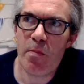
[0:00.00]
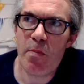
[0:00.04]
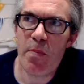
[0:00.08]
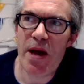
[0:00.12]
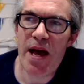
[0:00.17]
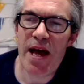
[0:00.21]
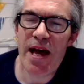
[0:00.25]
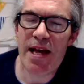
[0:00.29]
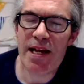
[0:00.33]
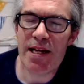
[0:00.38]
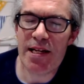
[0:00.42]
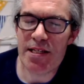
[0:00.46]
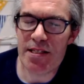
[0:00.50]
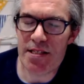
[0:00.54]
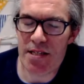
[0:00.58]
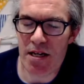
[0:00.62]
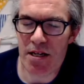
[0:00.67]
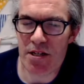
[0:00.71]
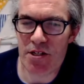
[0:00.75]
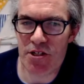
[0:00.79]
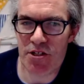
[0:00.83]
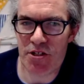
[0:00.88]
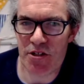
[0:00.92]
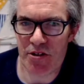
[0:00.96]
barely
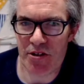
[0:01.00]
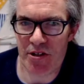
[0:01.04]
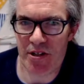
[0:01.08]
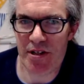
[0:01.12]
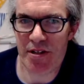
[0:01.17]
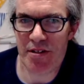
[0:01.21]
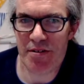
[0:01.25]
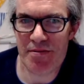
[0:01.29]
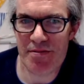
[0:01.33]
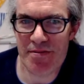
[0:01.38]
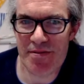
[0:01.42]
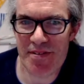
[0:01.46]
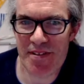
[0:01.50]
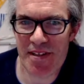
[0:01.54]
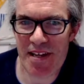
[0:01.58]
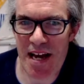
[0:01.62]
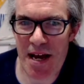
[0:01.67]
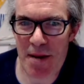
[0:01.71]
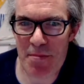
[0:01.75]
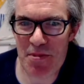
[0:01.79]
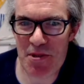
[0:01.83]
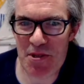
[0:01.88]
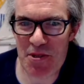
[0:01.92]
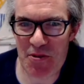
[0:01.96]
touched on the
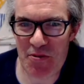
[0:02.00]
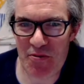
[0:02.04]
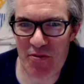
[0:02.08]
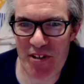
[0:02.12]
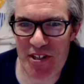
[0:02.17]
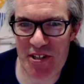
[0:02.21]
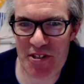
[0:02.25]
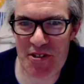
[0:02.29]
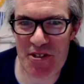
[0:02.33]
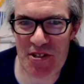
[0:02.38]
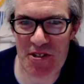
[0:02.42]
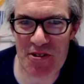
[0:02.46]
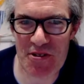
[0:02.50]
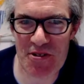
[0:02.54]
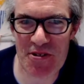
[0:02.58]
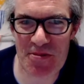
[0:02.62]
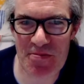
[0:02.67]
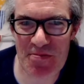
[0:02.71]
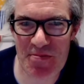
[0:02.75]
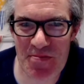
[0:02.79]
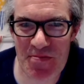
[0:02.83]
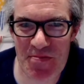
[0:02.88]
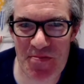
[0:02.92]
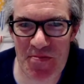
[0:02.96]
capital
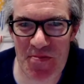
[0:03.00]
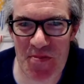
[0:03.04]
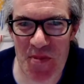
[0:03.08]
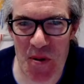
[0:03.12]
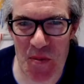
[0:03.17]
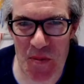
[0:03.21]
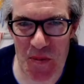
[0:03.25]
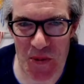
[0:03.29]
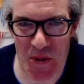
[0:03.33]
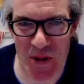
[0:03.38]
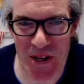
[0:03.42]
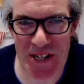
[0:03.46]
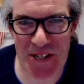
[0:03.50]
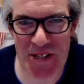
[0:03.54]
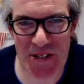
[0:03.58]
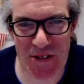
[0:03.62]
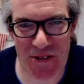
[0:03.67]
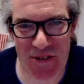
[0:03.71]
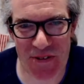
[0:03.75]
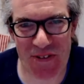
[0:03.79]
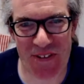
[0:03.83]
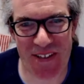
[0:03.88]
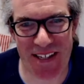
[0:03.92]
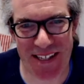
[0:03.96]
versus
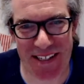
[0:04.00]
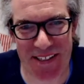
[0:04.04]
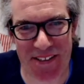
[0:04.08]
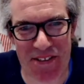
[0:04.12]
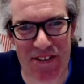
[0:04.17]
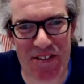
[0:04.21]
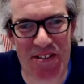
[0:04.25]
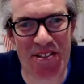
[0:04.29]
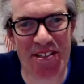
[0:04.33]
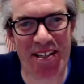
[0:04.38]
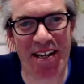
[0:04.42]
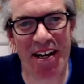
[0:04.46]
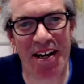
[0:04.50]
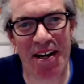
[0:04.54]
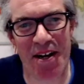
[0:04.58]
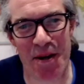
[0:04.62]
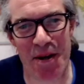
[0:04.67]
operational things,